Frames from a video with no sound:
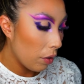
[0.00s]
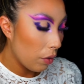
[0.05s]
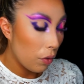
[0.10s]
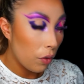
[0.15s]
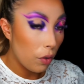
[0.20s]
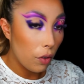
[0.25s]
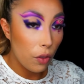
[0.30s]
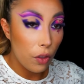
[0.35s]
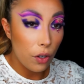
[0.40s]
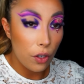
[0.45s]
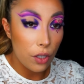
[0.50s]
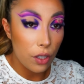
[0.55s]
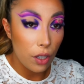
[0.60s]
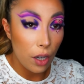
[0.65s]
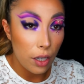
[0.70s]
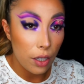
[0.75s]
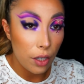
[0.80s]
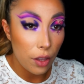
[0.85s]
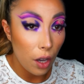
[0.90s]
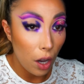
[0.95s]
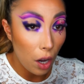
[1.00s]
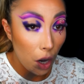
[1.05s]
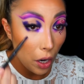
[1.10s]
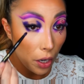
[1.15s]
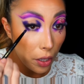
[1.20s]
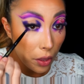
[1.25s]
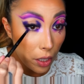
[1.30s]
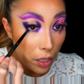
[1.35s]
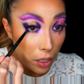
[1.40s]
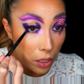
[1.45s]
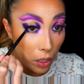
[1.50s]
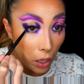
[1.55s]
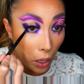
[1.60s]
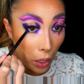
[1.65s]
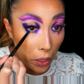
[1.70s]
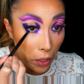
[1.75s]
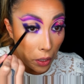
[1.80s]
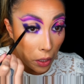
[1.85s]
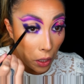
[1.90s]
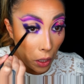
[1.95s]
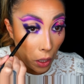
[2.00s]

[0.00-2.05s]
other side of the eye, this side.